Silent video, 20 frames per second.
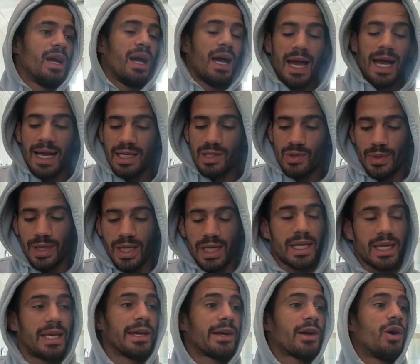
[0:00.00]
as we
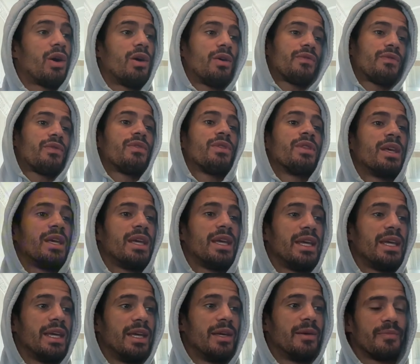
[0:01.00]
kick off
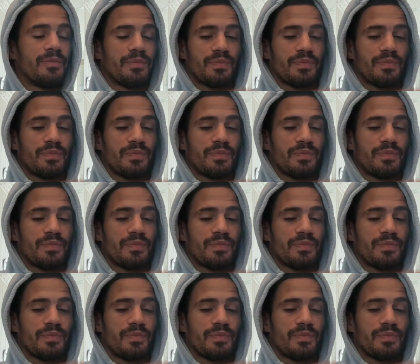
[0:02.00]
this